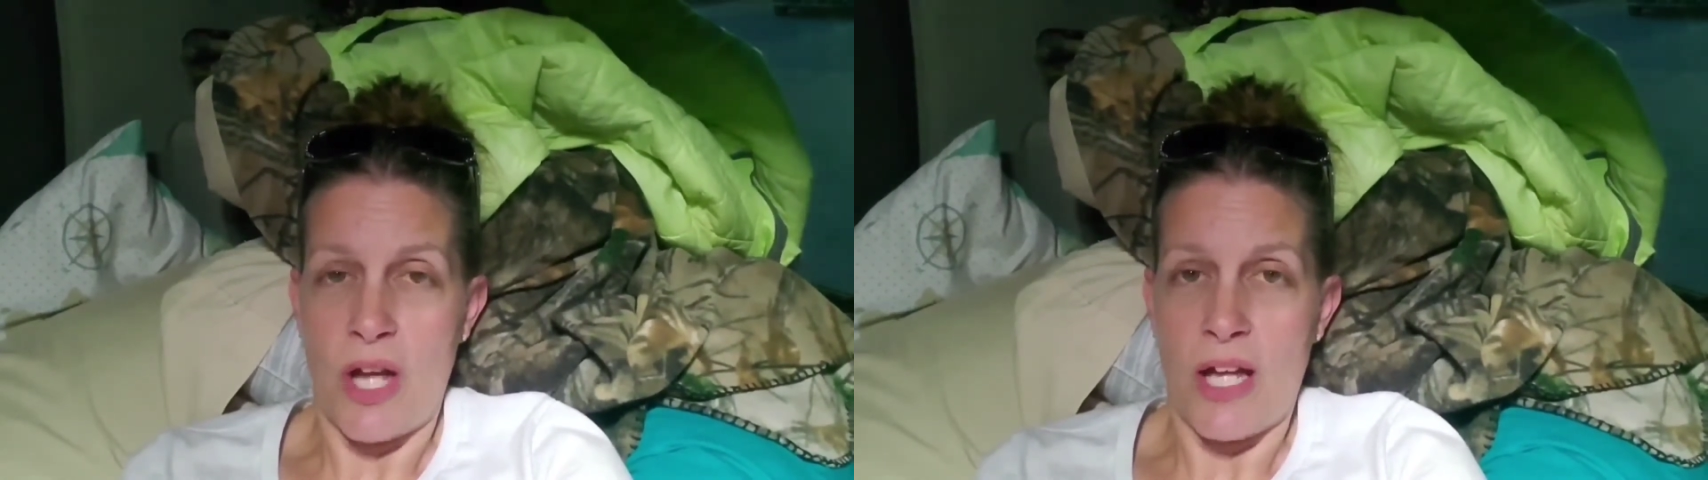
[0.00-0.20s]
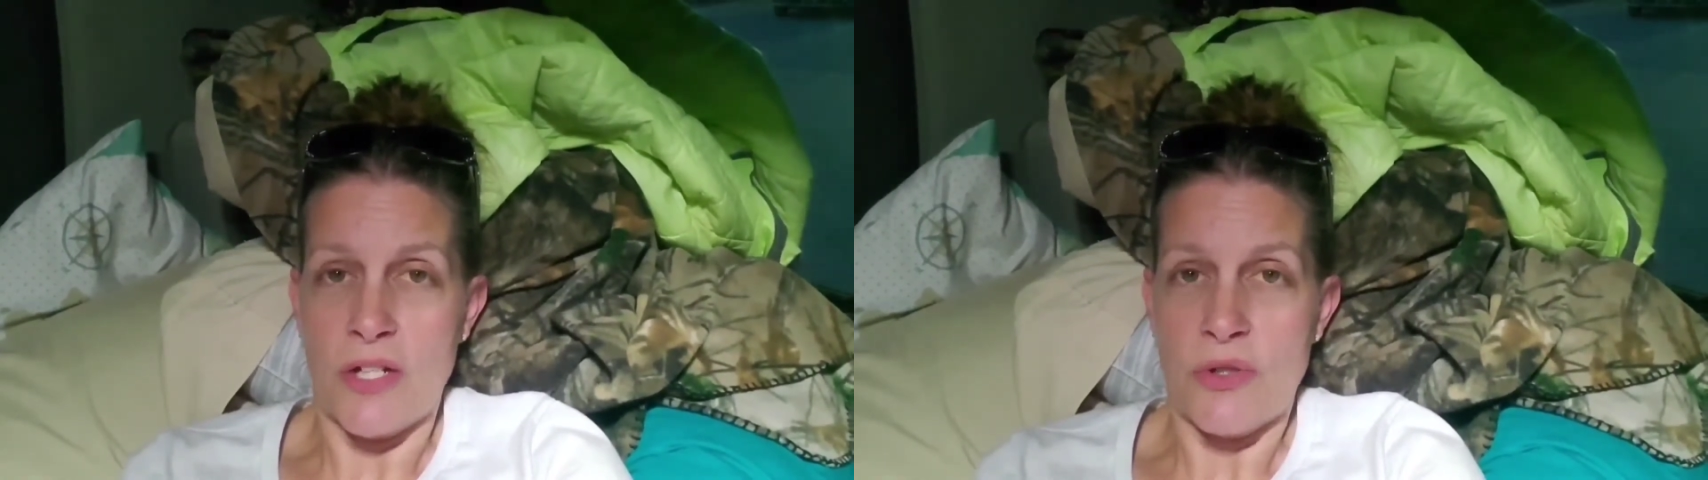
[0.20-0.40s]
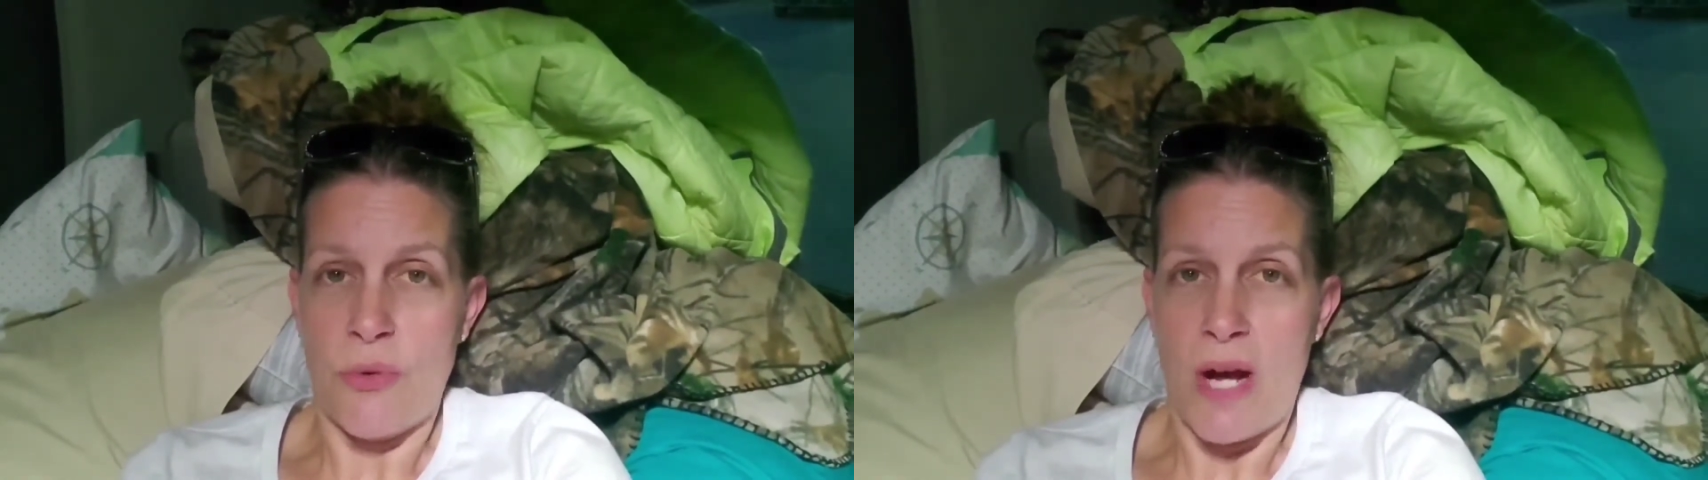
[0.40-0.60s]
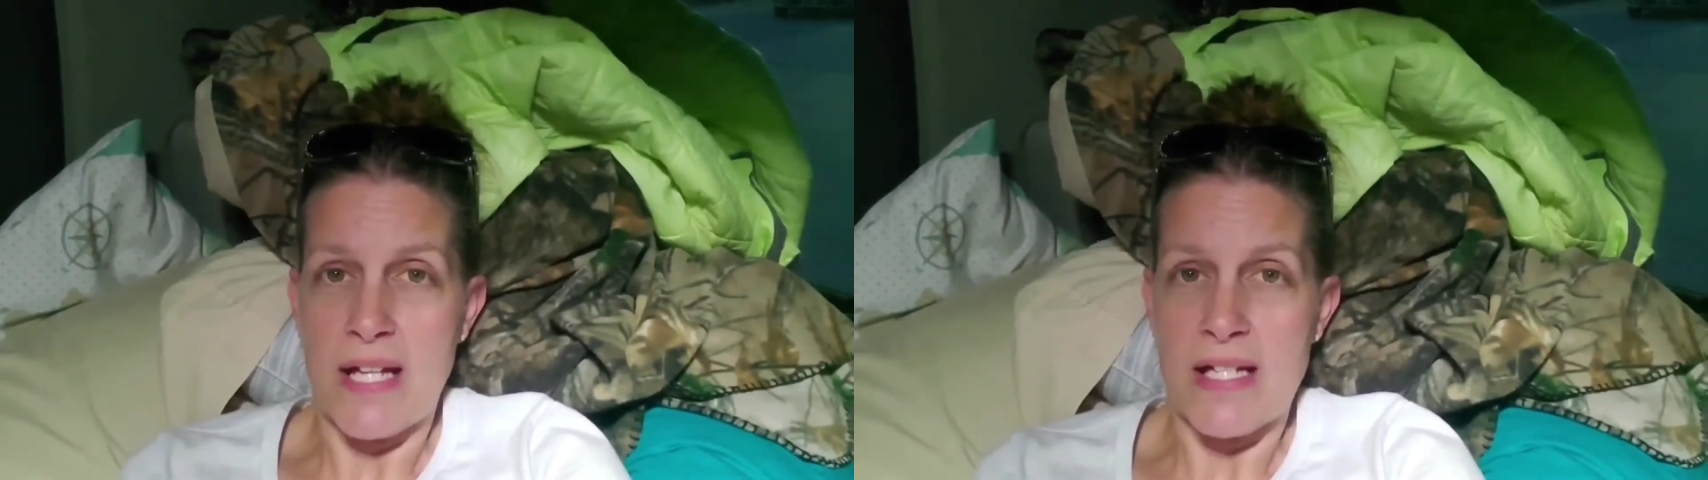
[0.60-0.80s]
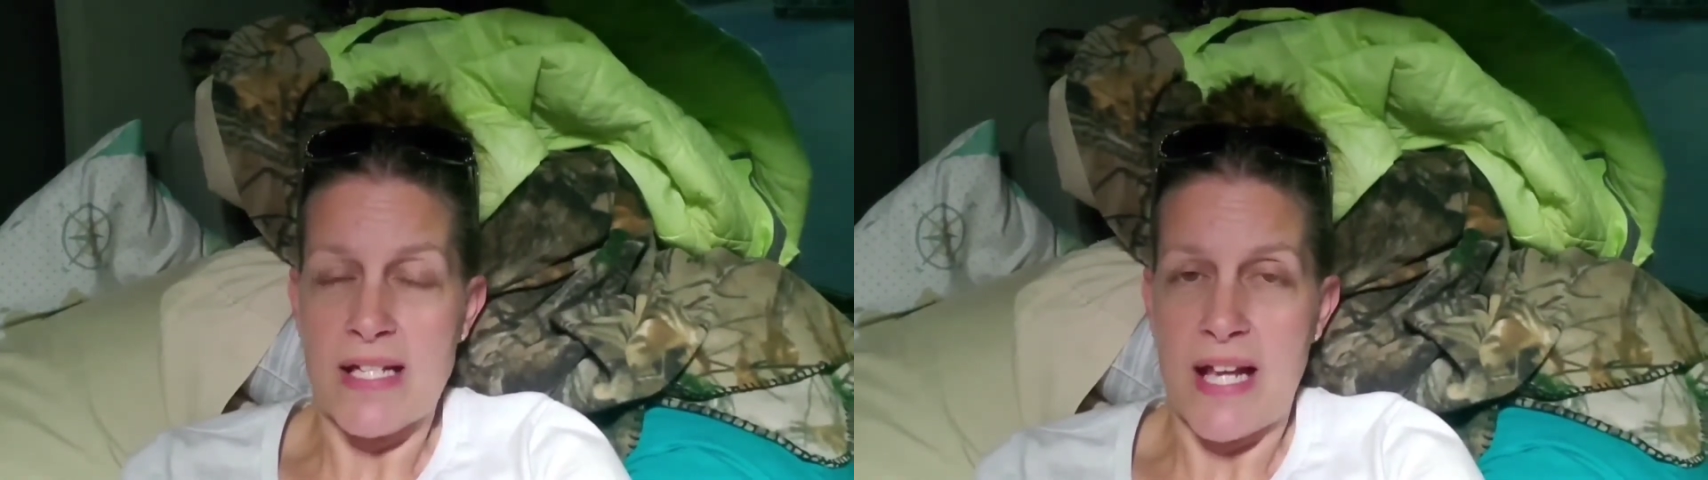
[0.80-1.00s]
and
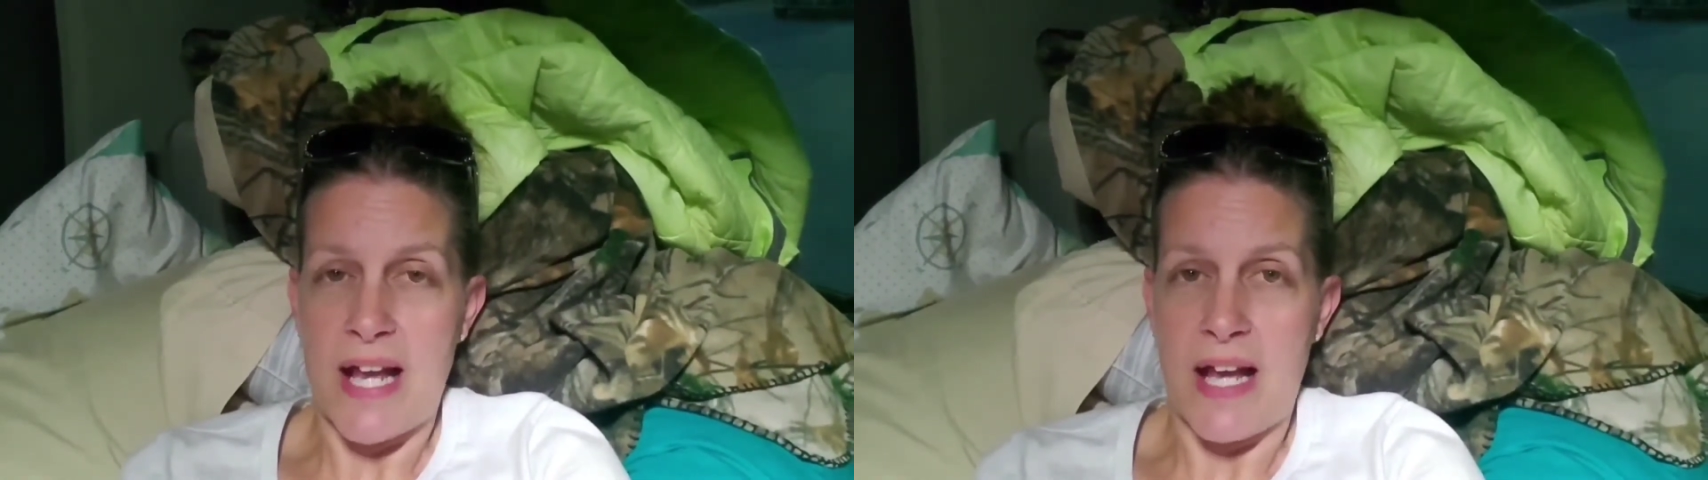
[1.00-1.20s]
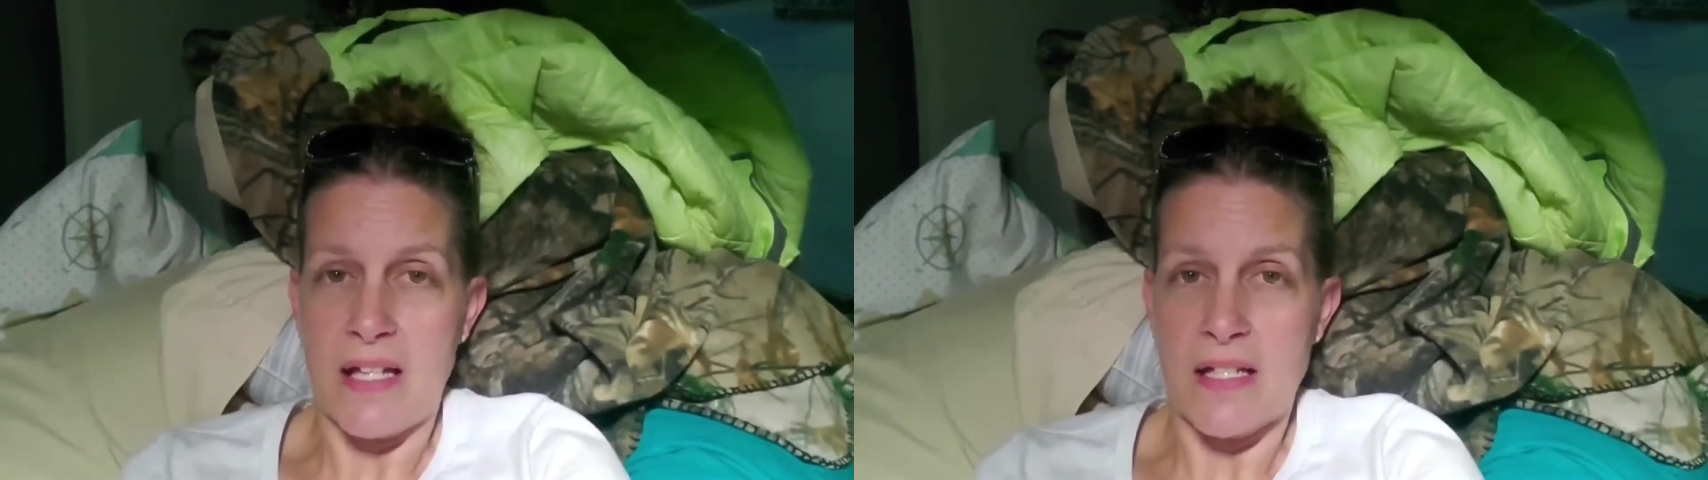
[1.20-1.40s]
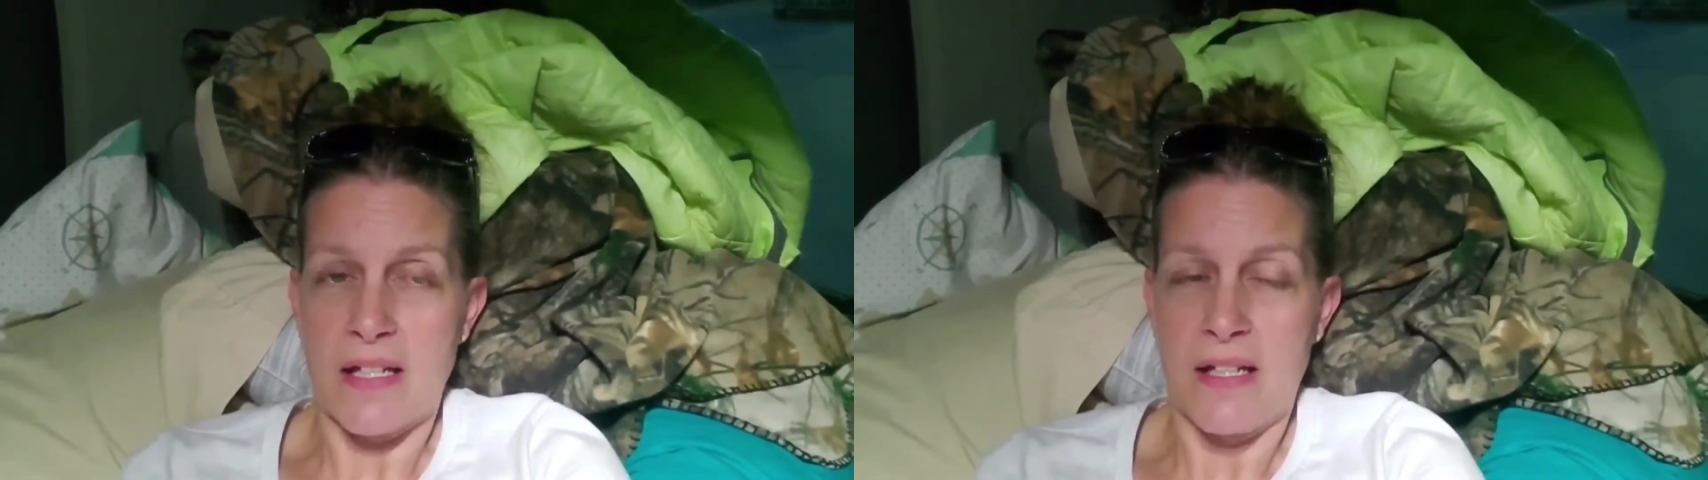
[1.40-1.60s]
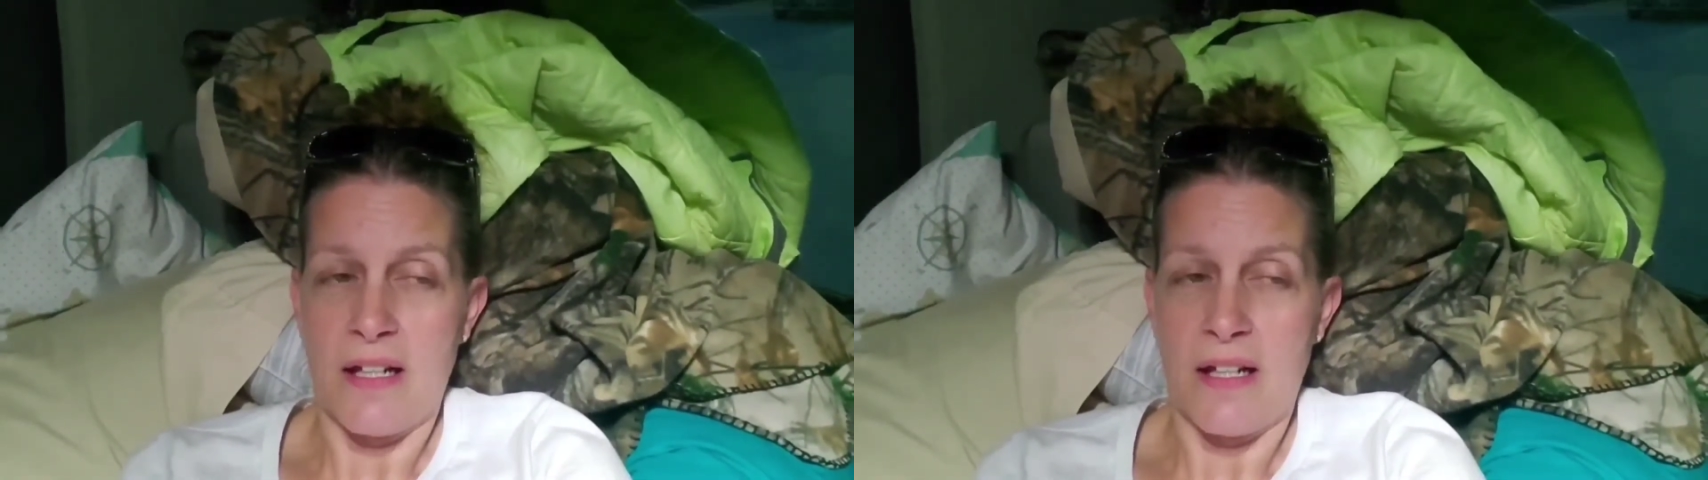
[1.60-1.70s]
twice at